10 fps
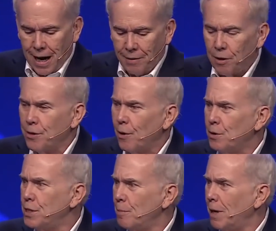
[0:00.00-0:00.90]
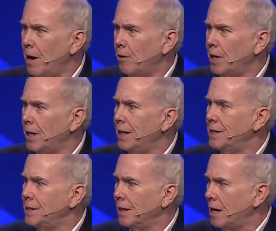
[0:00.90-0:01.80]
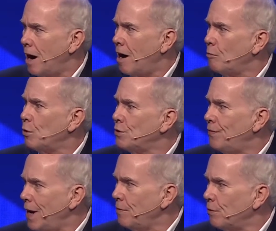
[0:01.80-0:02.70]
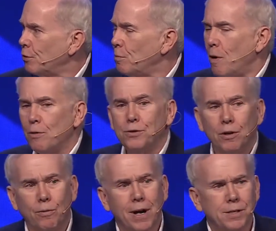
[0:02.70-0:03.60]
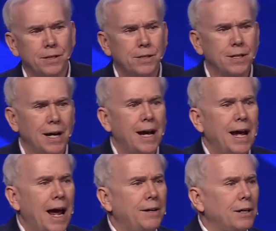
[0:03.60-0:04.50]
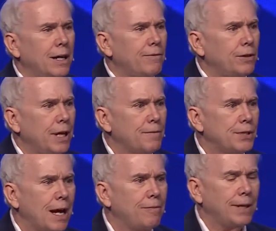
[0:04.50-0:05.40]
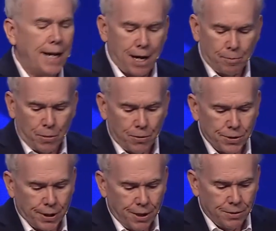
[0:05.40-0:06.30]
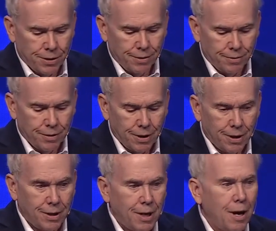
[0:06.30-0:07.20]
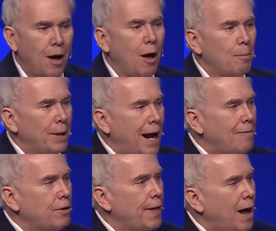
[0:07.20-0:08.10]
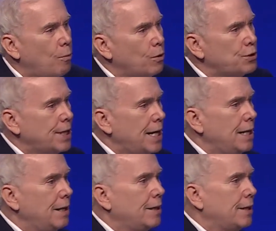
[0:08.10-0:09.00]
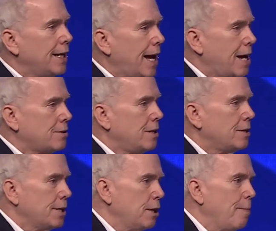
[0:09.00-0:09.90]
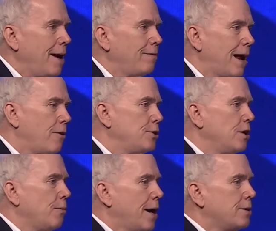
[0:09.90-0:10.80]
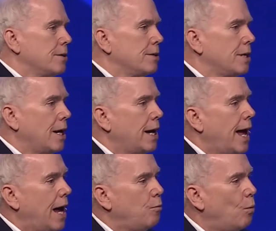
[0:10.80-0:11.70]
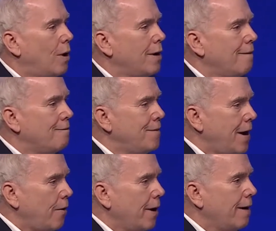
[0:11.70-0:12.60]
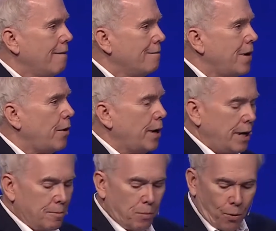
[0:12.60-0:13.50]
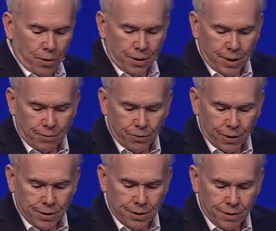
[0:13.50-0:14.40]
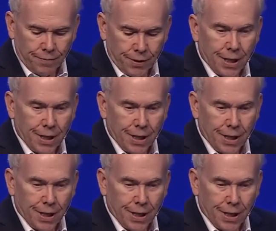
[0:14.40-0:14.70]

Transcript: And the third similarity is that God was faithful to both generations and delivered them safely out of persecution. But after that, we'll see that the Exodus and the Mayflower generations had one very, very important difference.